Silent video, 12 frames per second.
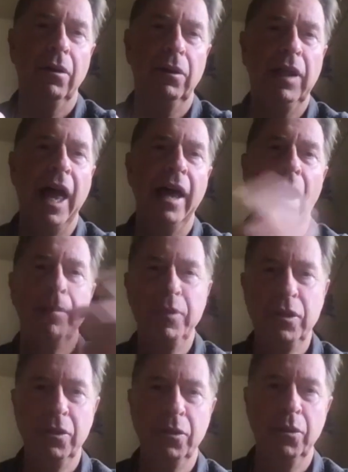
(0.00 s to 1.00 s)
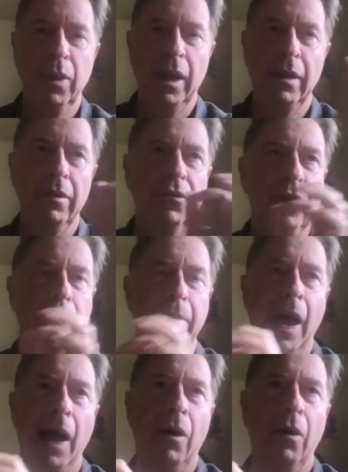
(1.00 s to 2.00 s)
led up to and
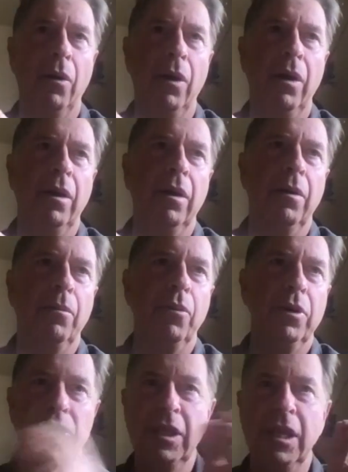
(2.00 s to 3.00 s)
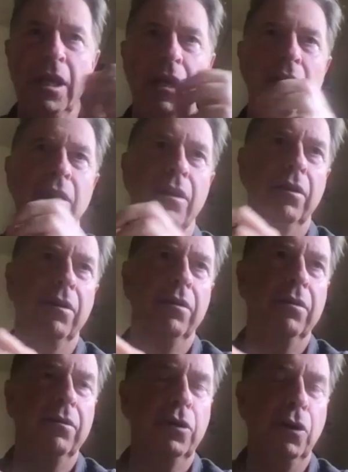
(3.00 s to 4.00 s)
somehow preceded and
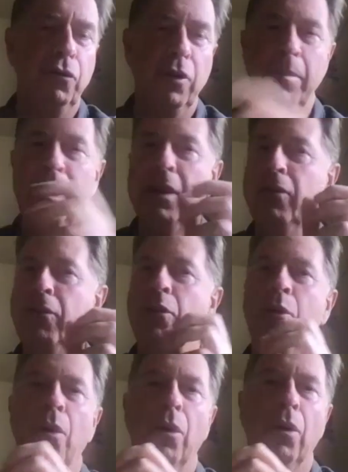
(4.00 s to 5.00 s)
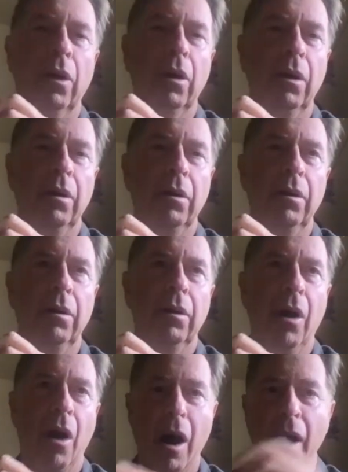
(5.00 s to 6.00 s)
contributed to or
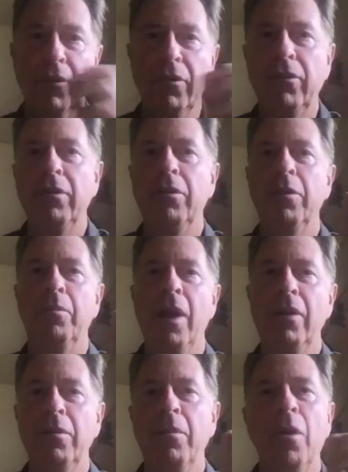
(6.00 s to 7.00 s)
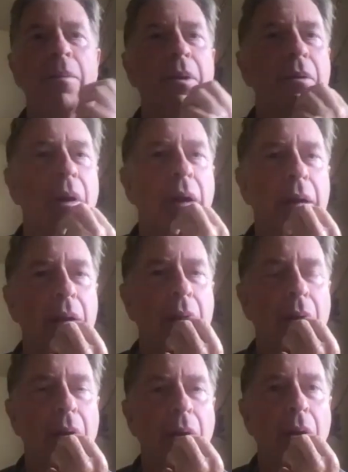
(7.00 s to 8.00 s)
caused the present moment, right?
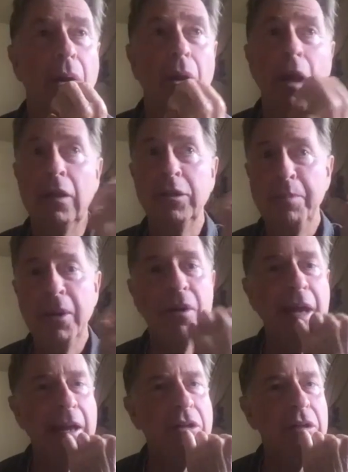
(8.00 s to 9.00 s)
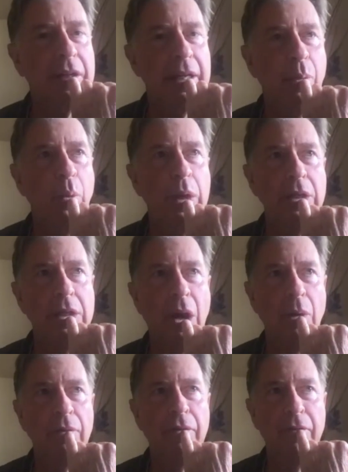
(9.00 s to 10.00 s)
Experientially, we
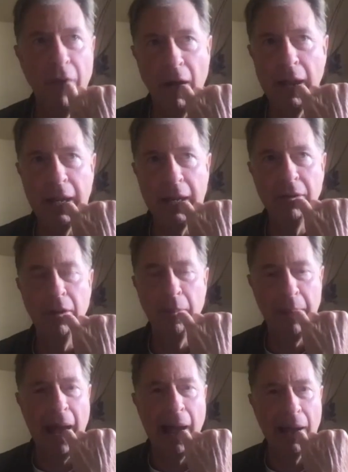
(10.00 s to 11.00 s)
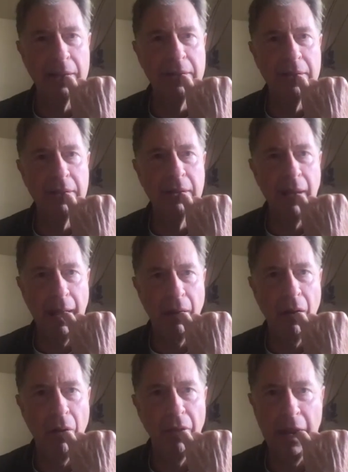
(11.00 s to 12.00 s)
don't find a past at
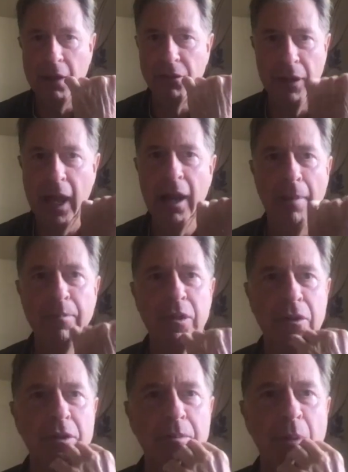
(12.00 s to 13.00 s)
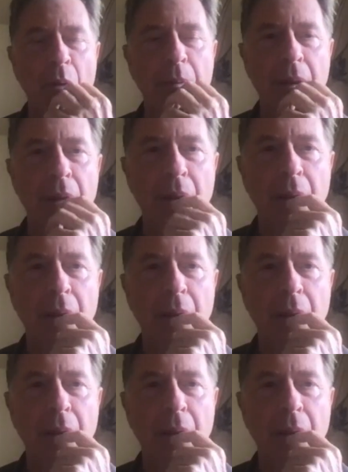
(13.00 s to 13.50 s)
all that has led up to this moment.